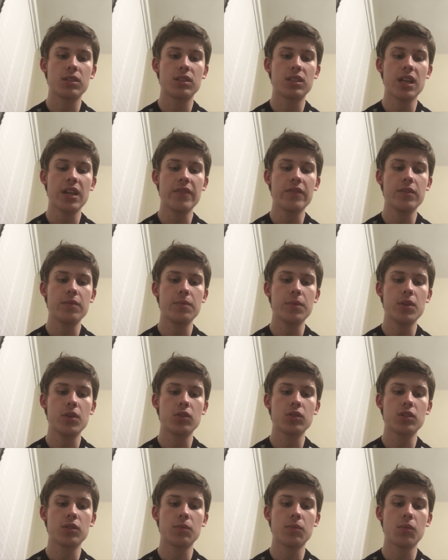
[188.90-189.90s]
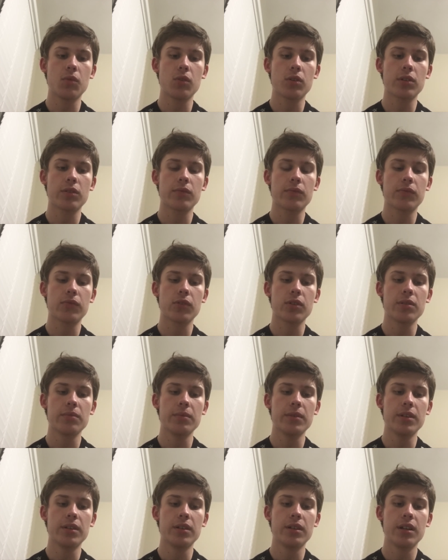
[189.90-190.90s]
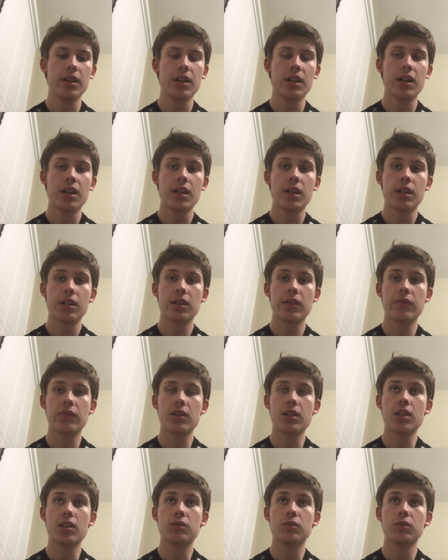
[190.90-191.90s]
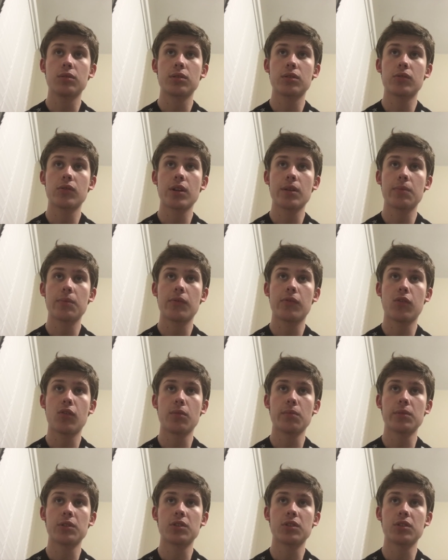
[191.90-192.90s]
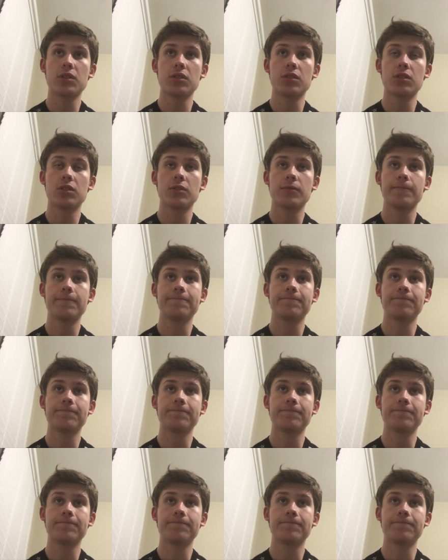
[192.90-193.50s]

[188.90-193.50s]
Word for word: David Mills and Morgan Freeman give equally great performances.